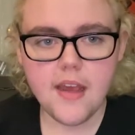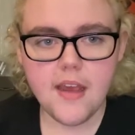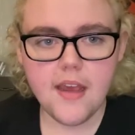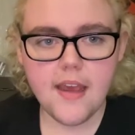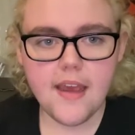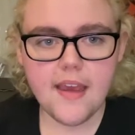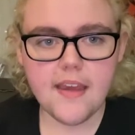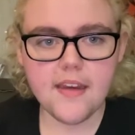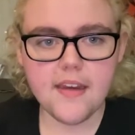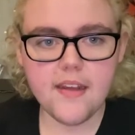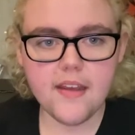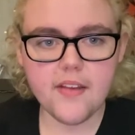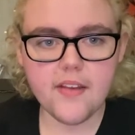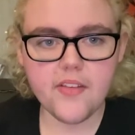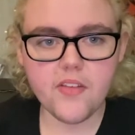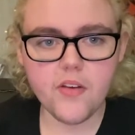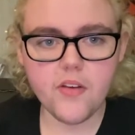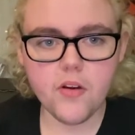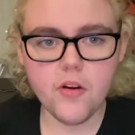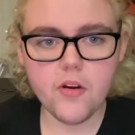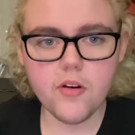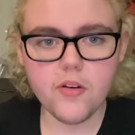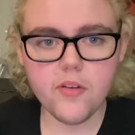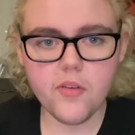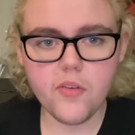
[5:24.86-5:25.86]
And a
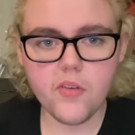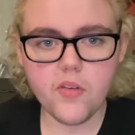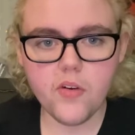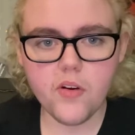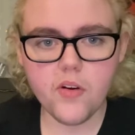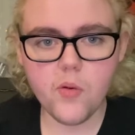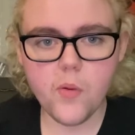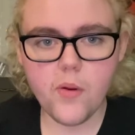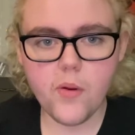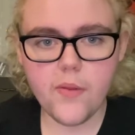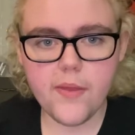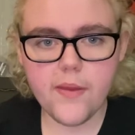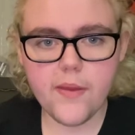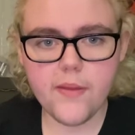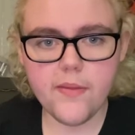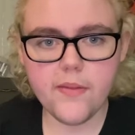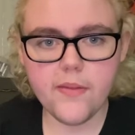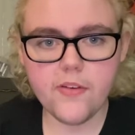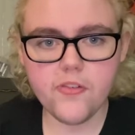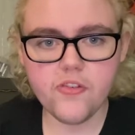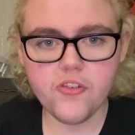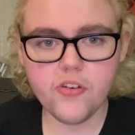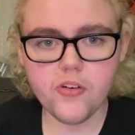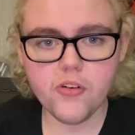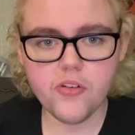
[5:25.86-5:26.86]
song sung within
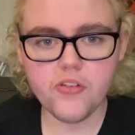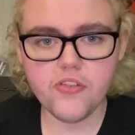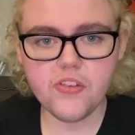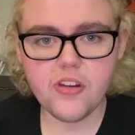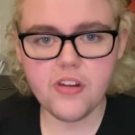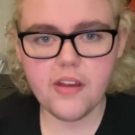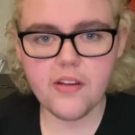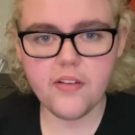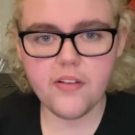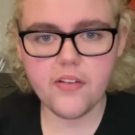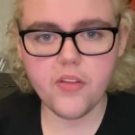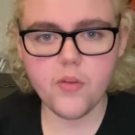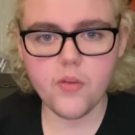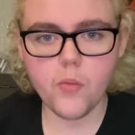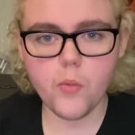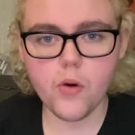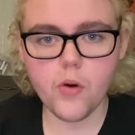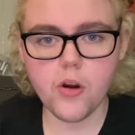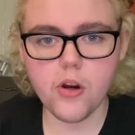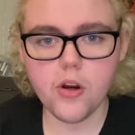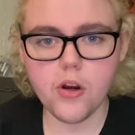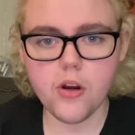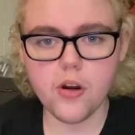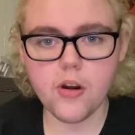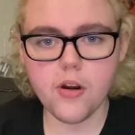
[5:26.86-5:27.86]
the church has the
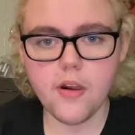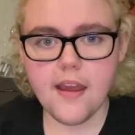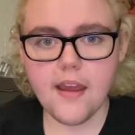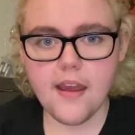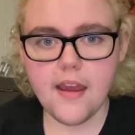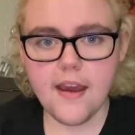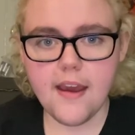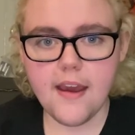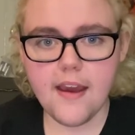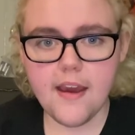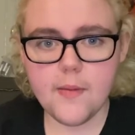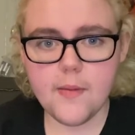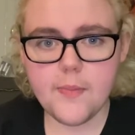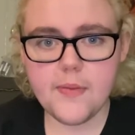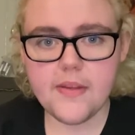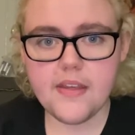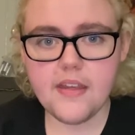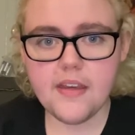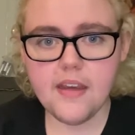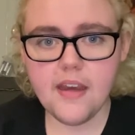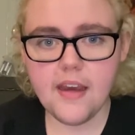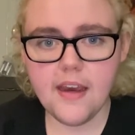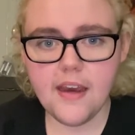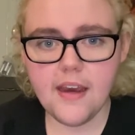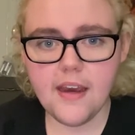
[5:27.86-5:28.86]
word,
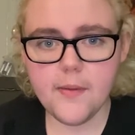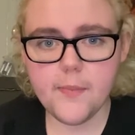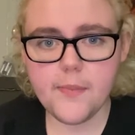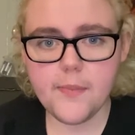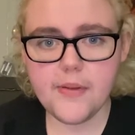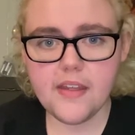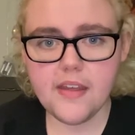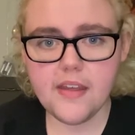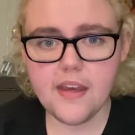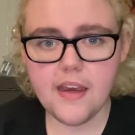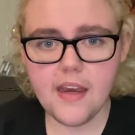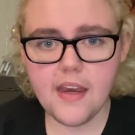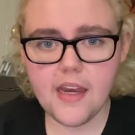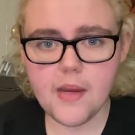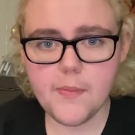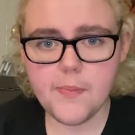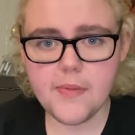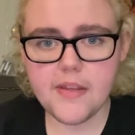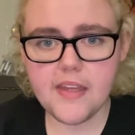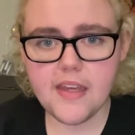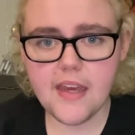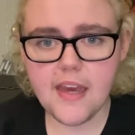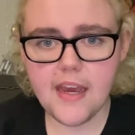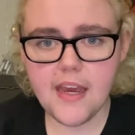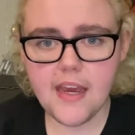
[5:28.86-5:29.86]
happy, happy,
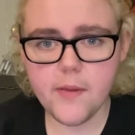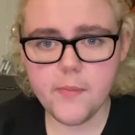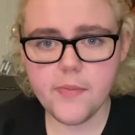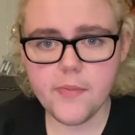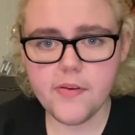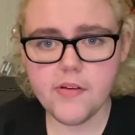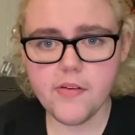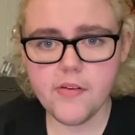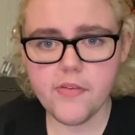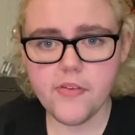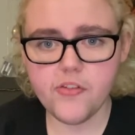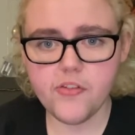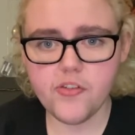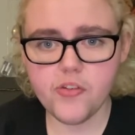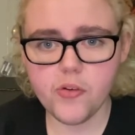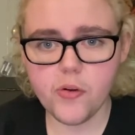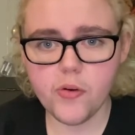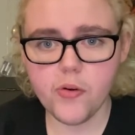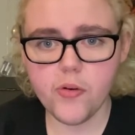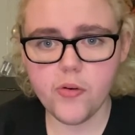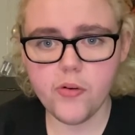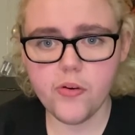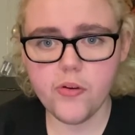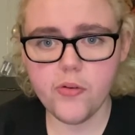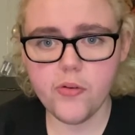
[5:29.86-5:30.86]
happy, happy are the
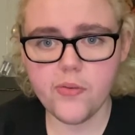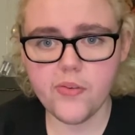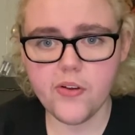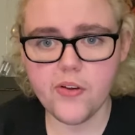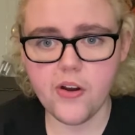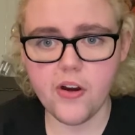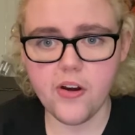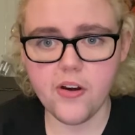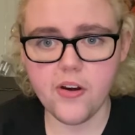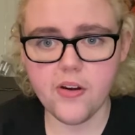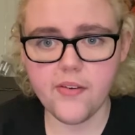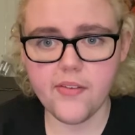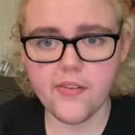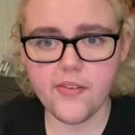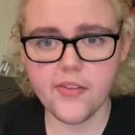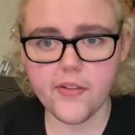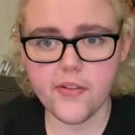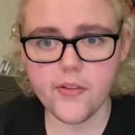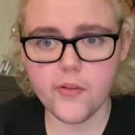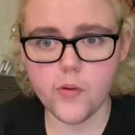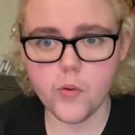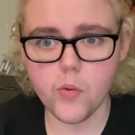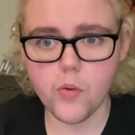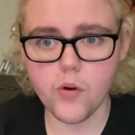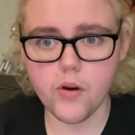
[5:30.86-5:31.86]
children whose God is the
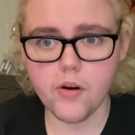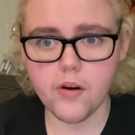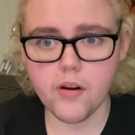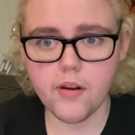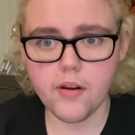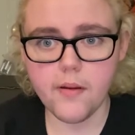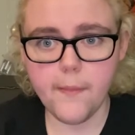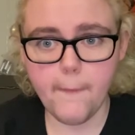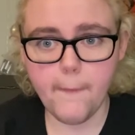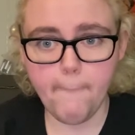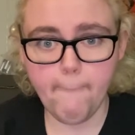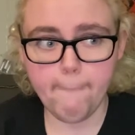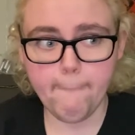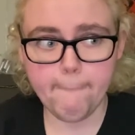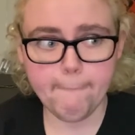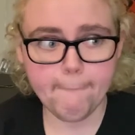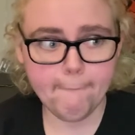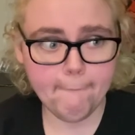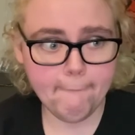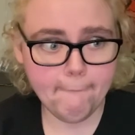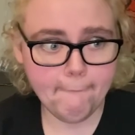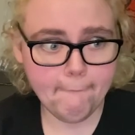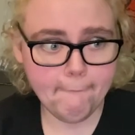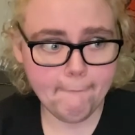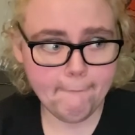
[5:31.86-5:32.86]
Lord.
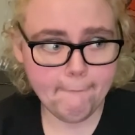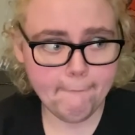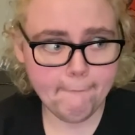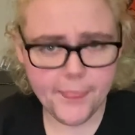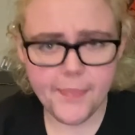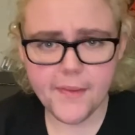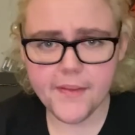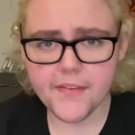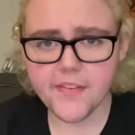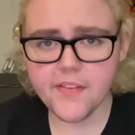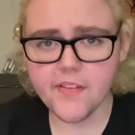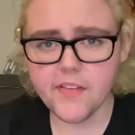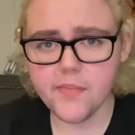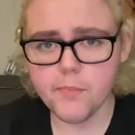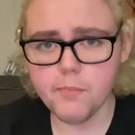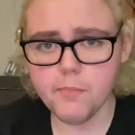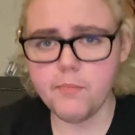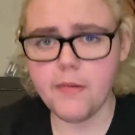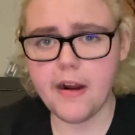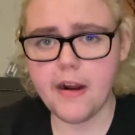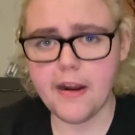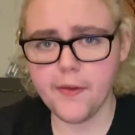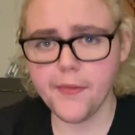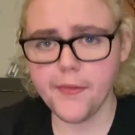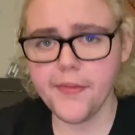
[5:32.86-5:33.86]
This is
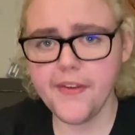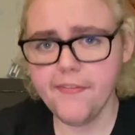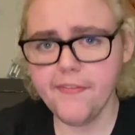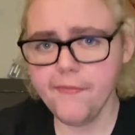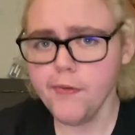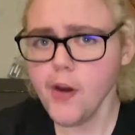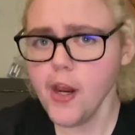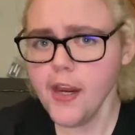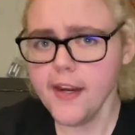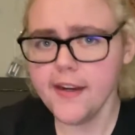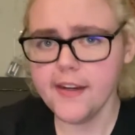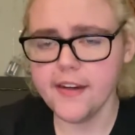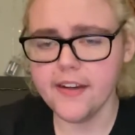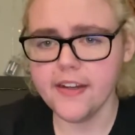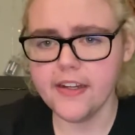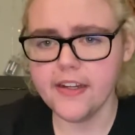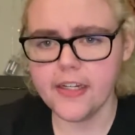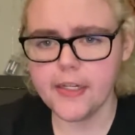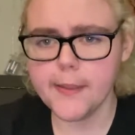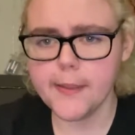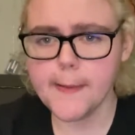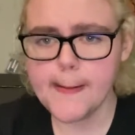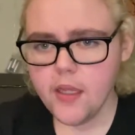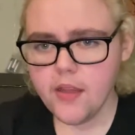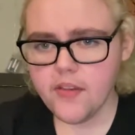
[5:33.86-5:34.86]
mildly
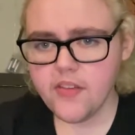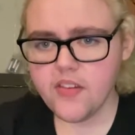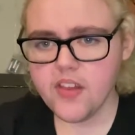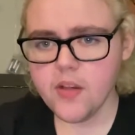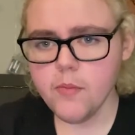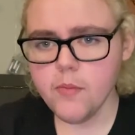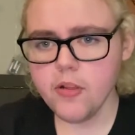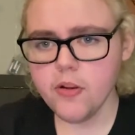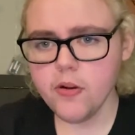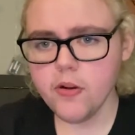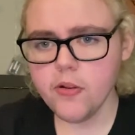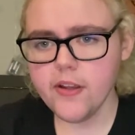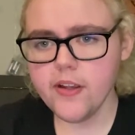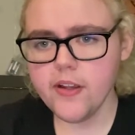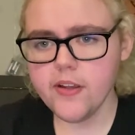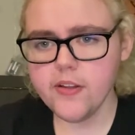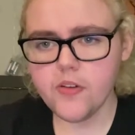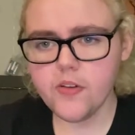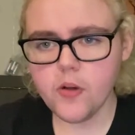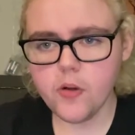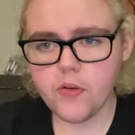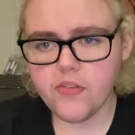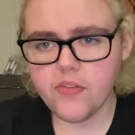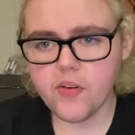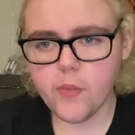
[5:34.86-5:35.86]
frightening. Similarly,
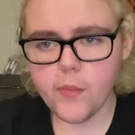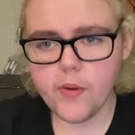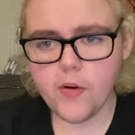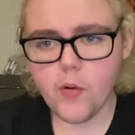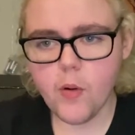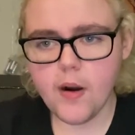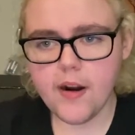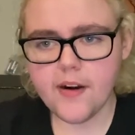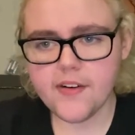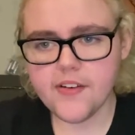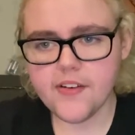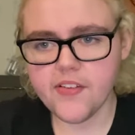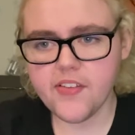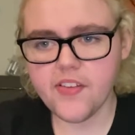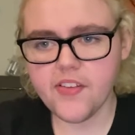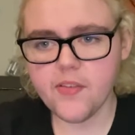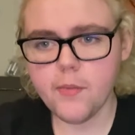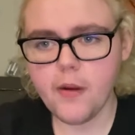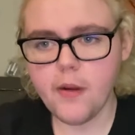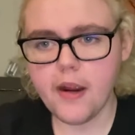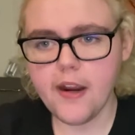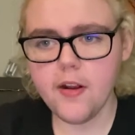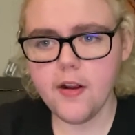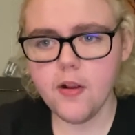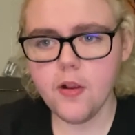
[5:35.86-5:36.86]
adults are required to
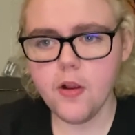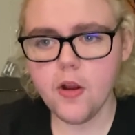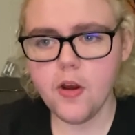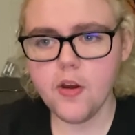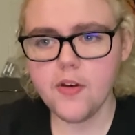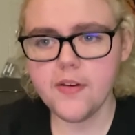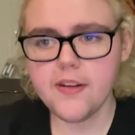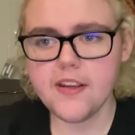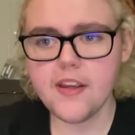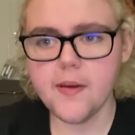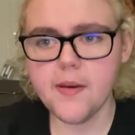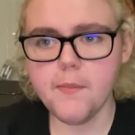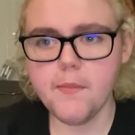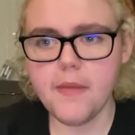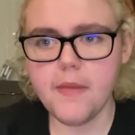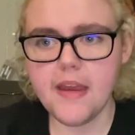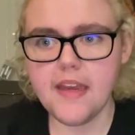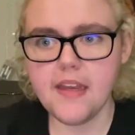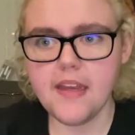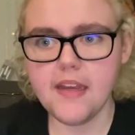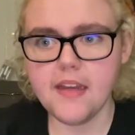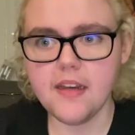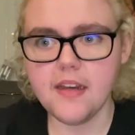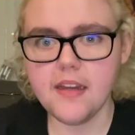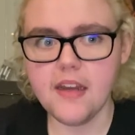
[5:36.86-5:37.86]
smile on
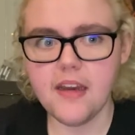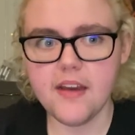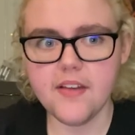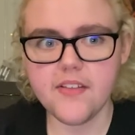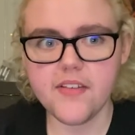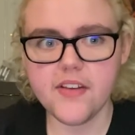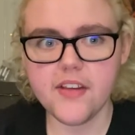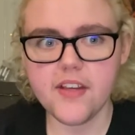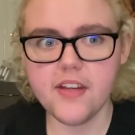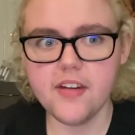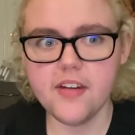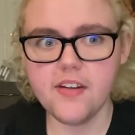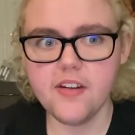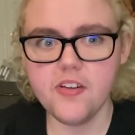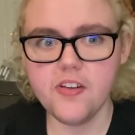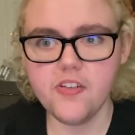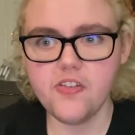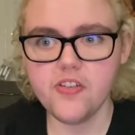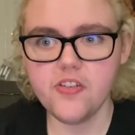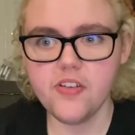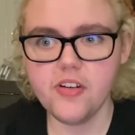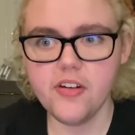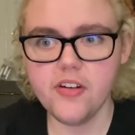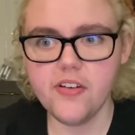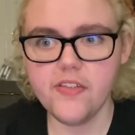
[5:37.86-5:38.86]
command as a
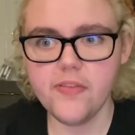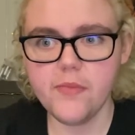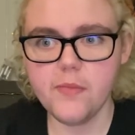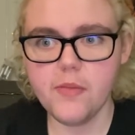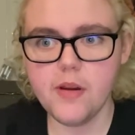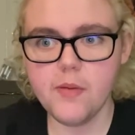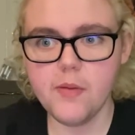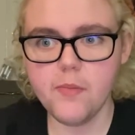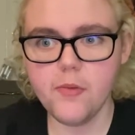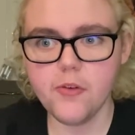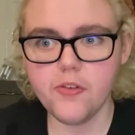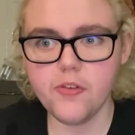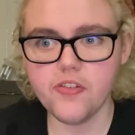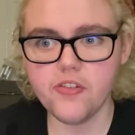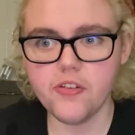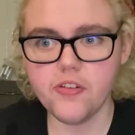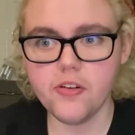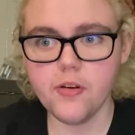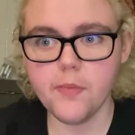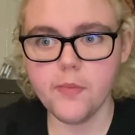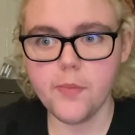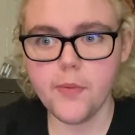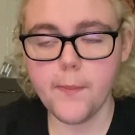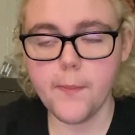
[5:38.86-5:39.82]
condition of membership.